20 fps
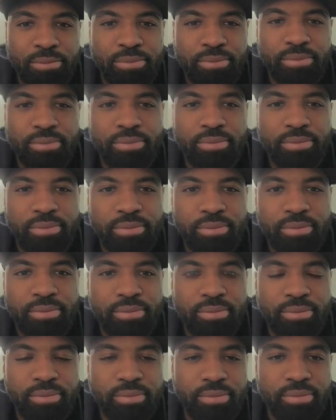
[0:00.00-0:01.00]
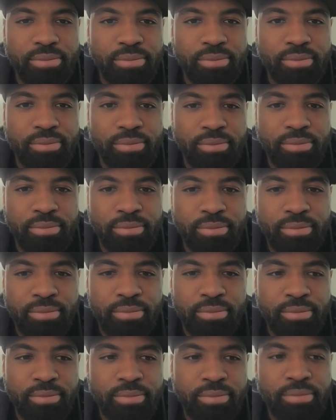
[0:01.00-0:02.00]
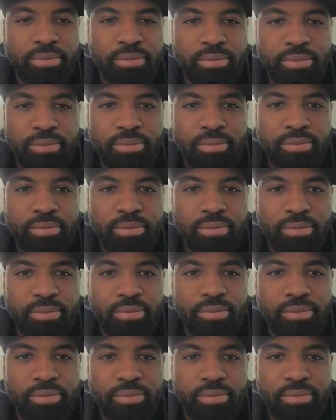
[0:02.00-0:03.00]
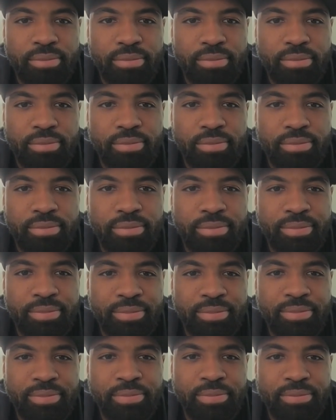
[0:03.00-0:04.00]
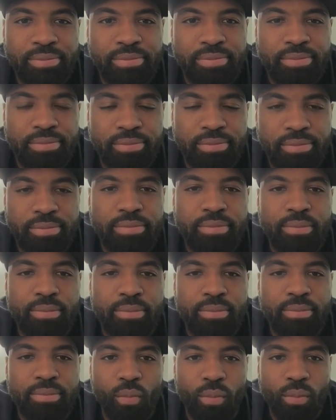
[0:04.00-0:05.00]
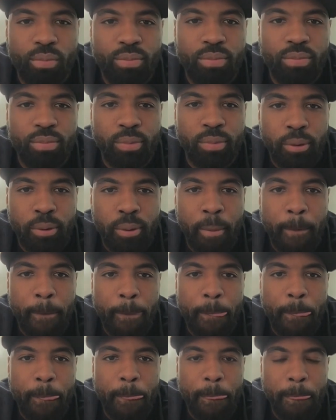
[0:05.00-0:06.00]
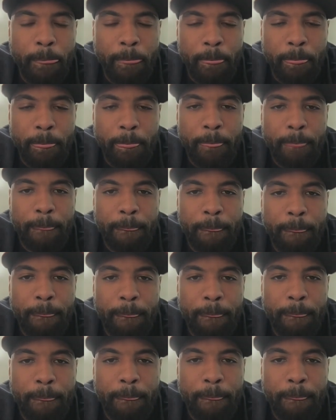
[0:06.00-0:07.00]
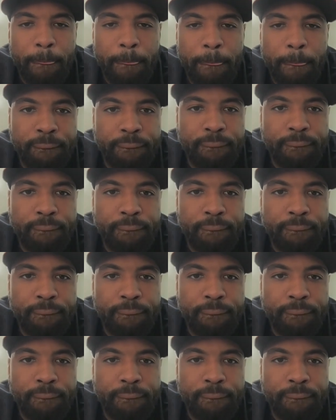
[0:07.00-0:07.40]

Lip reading: [no speech]